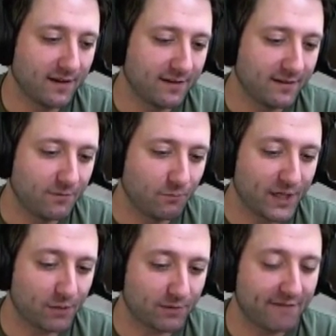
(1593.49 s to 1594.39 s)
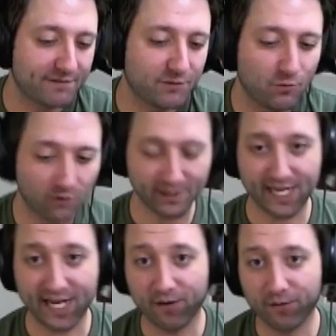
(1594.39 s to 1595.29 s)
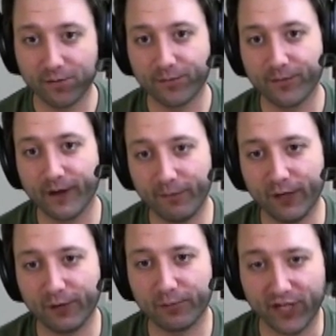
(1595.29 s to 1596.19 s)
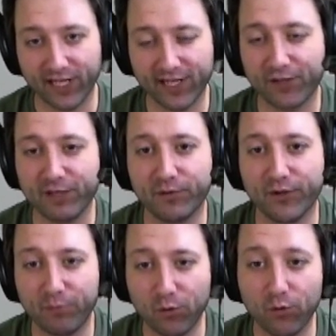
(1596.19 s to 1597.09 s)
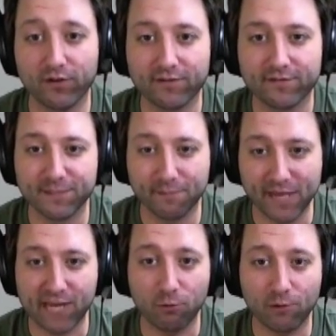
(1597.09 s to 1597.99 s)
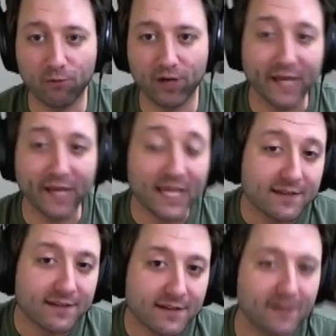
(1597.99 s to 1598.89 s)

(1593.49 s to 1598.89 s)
we don't have to worry now about bringing other people on board to make what we want to make,